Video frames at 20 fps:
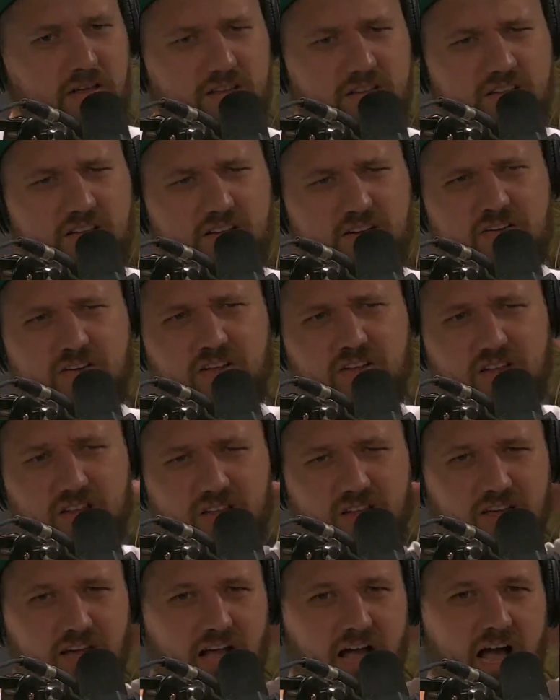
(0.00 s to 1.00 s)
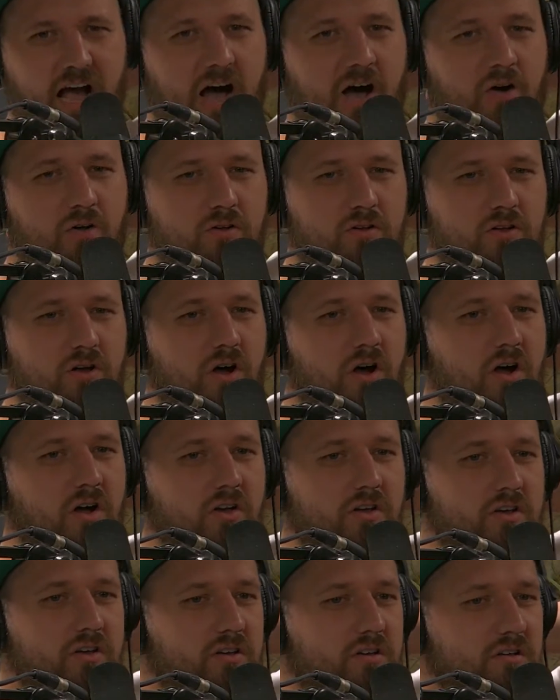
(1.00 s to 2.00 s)
literally, like, how
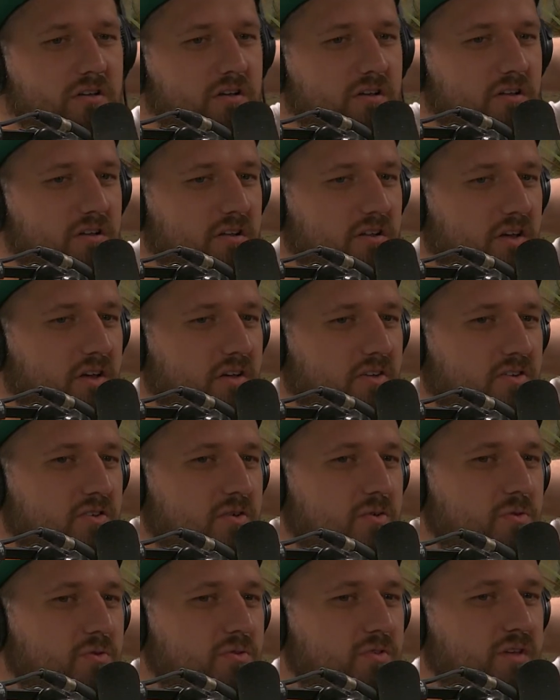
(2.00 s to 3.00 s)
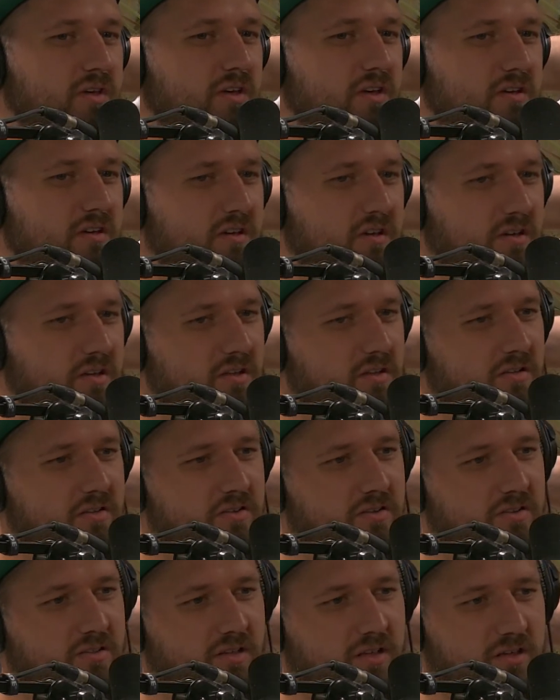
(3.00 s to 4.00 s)
long, like, do you think
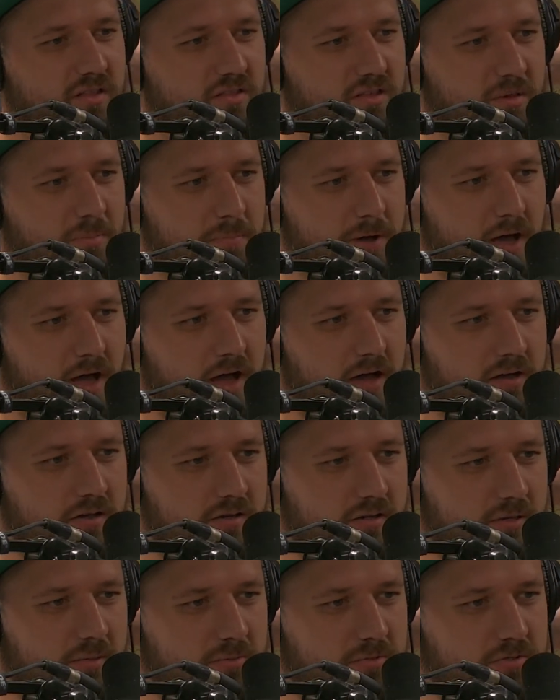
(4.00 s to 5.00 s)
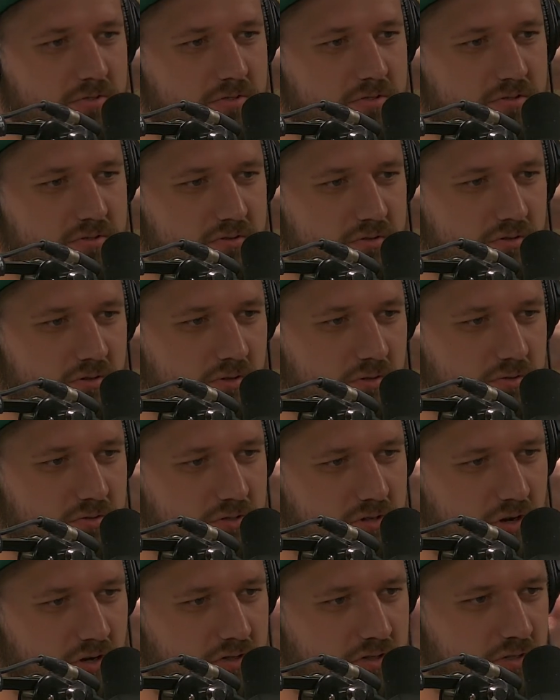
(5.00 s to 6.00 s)
into like the apocalypse do you
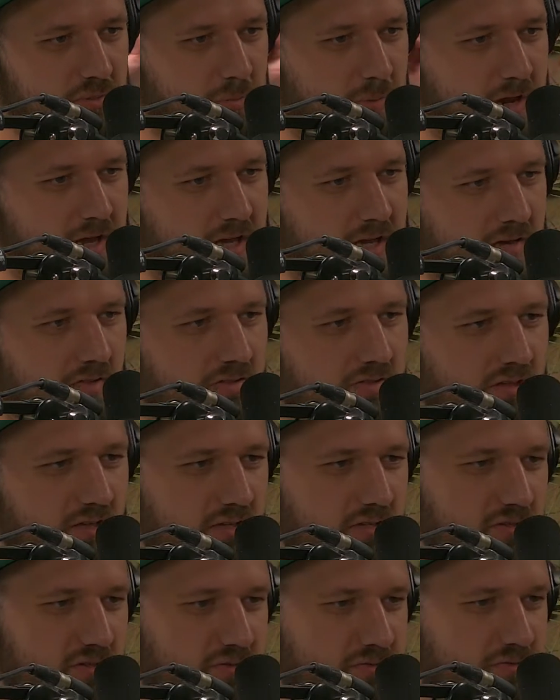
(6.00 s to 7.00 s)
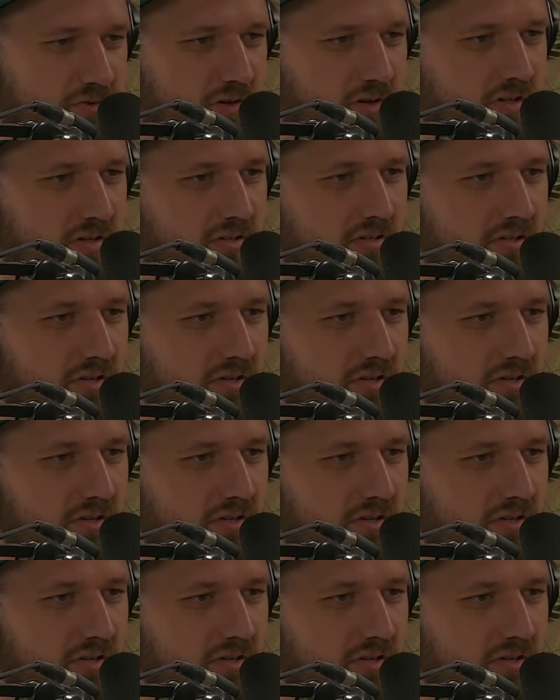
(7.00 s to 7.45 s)
start just making things to fuck,